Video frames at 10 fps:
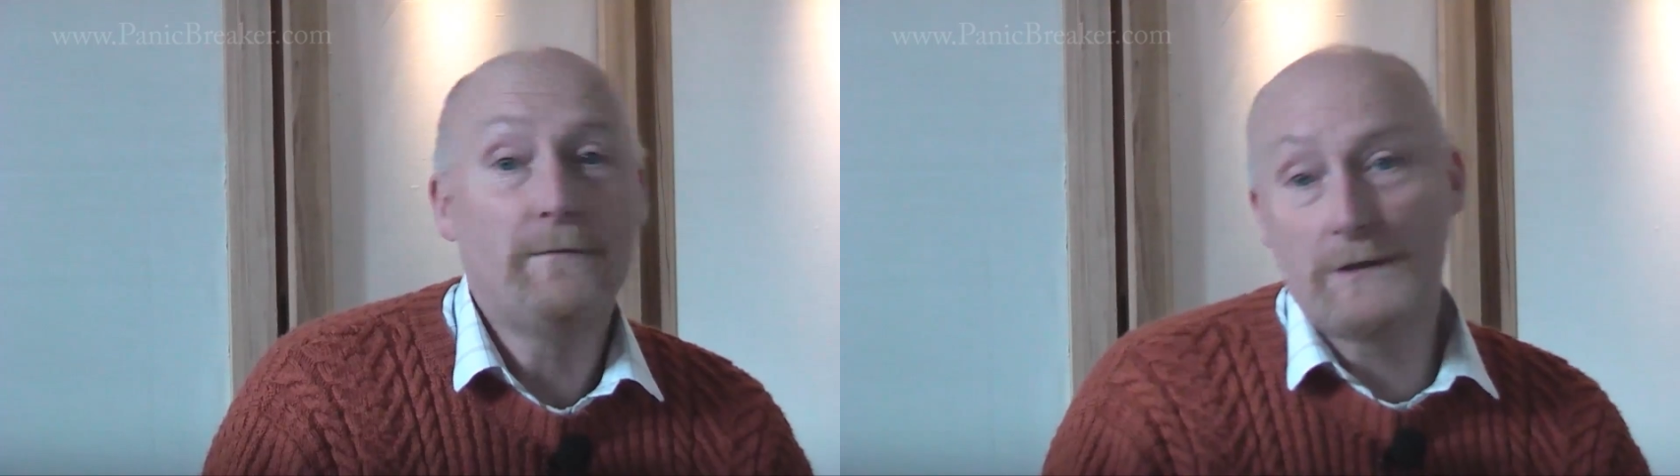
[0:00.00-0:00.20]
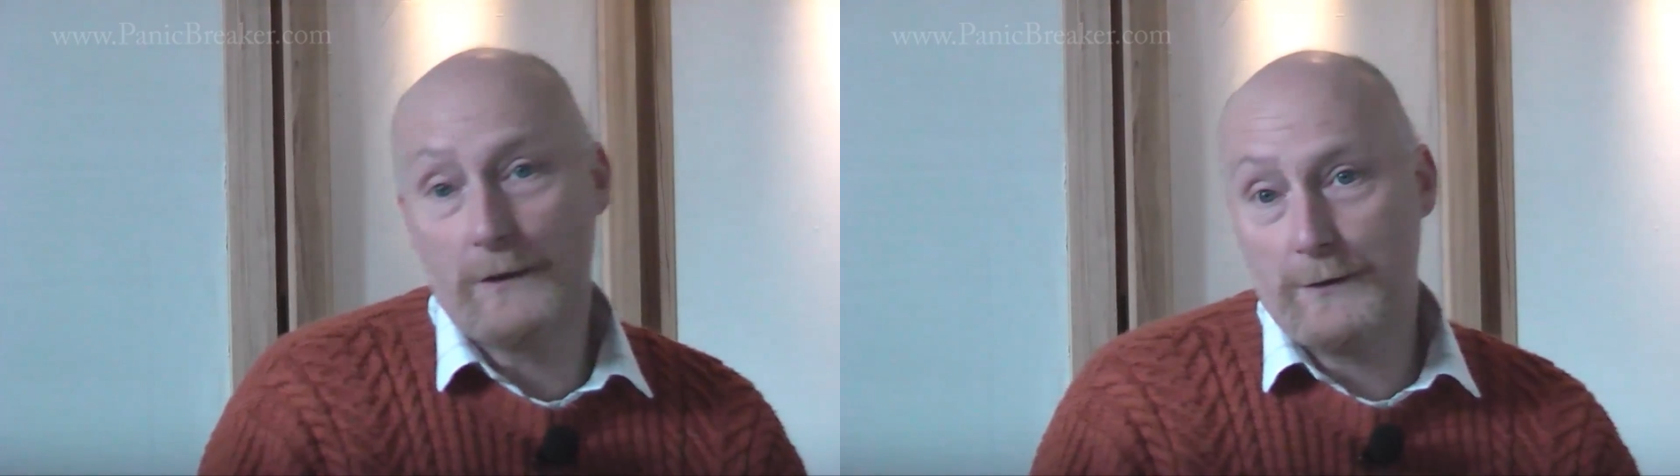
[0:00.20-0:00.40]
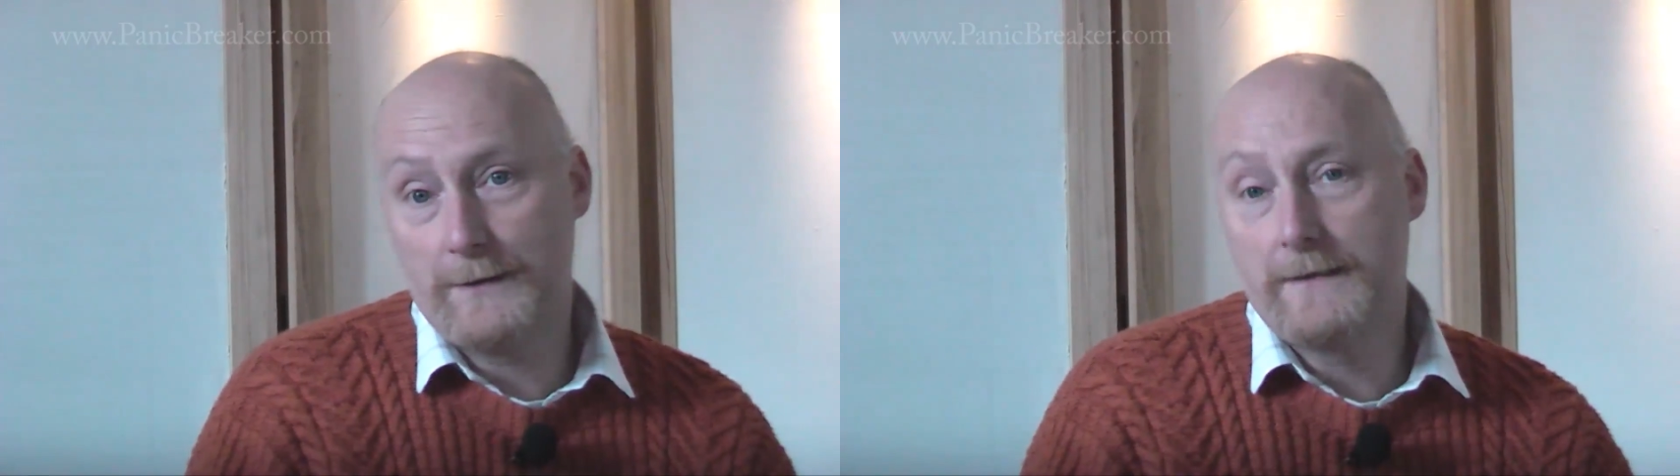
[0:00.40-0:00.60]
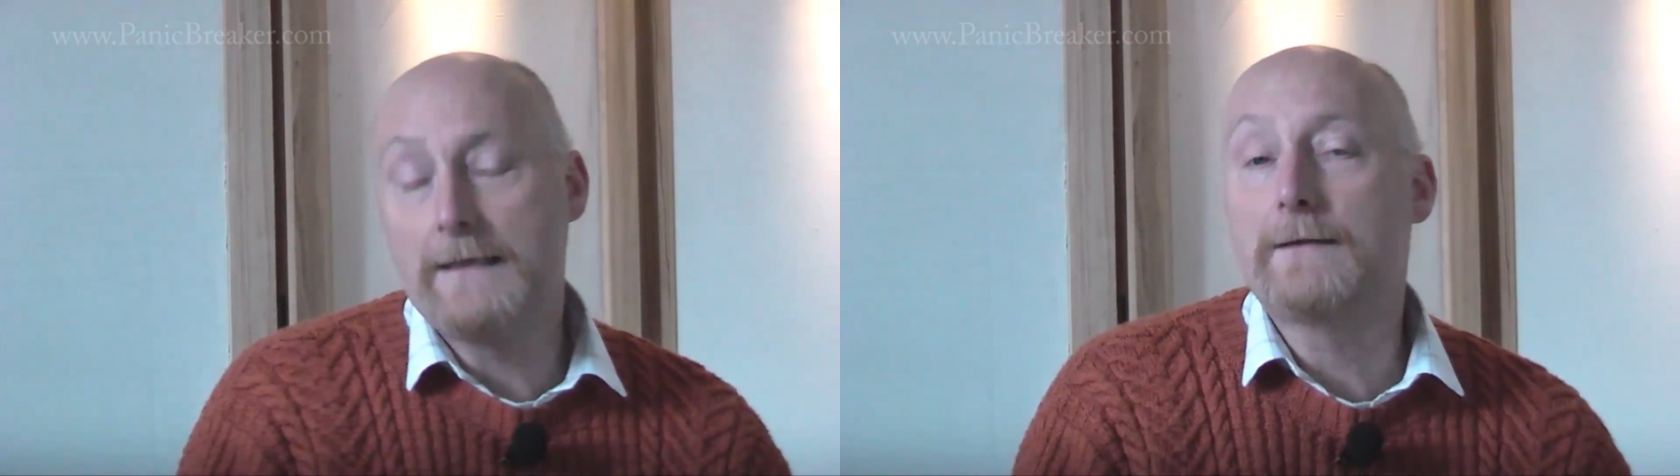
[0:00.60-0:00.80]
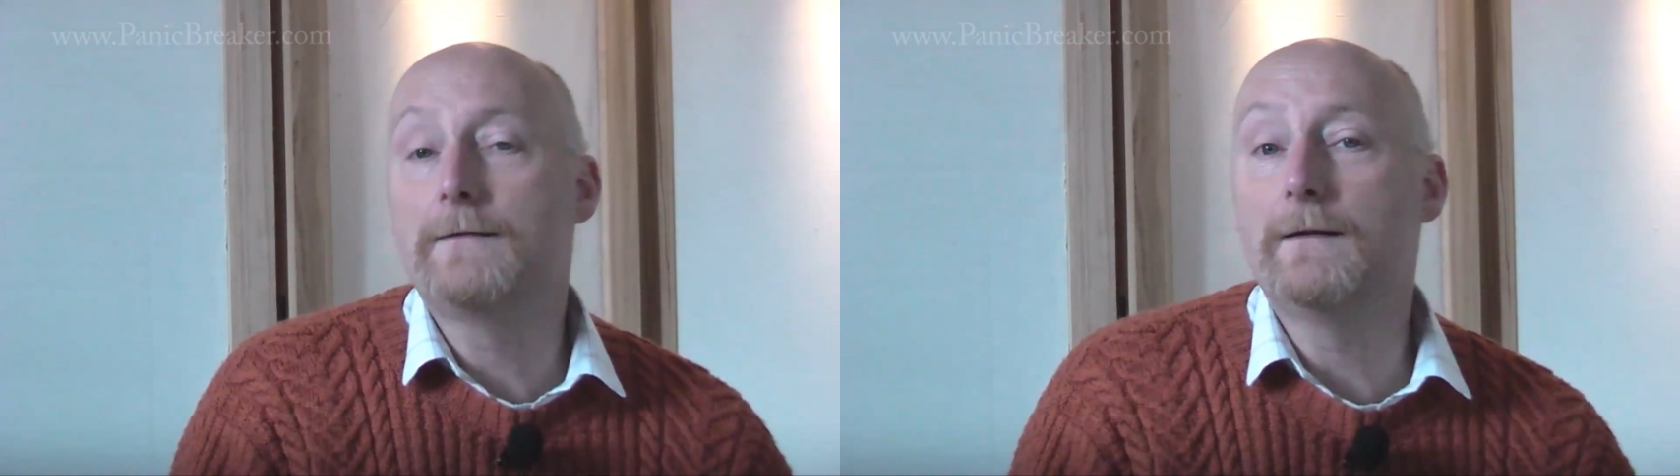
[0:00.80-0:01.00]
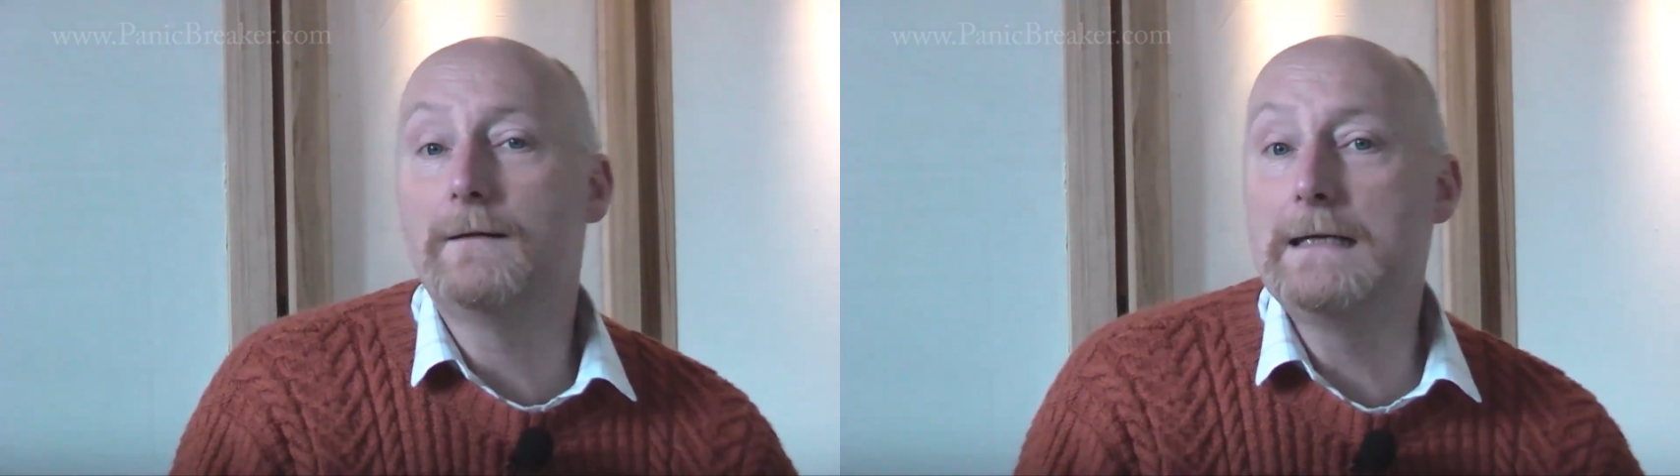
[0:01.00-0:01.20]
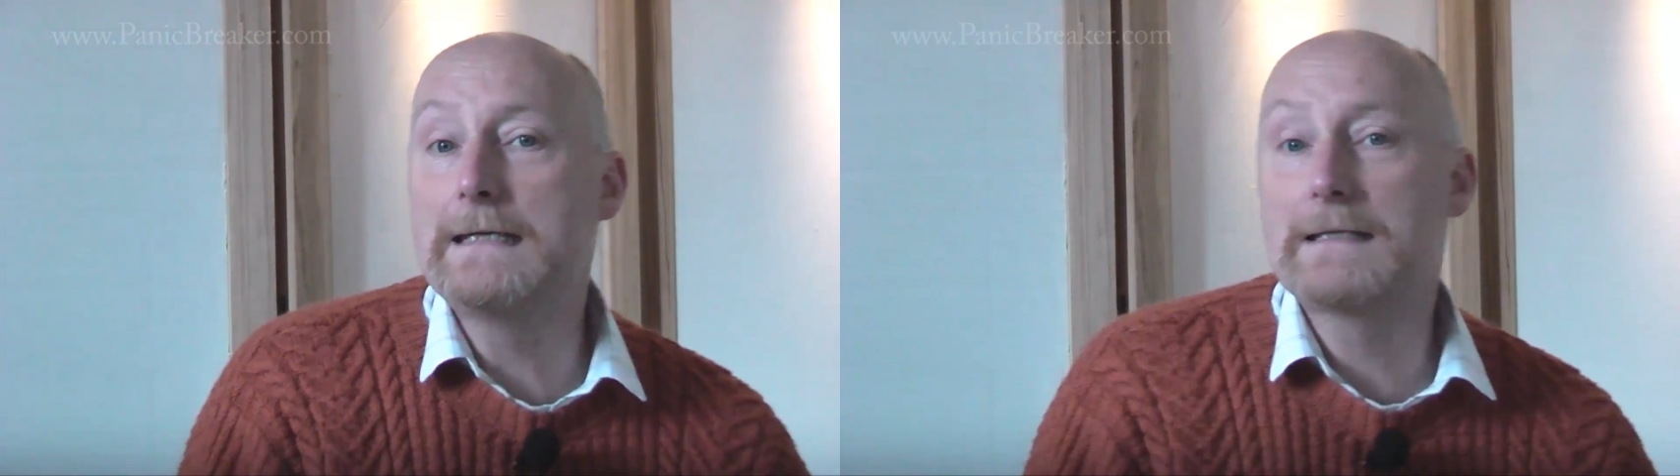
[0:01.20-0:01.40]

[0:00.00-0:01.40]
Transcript: researchers think that these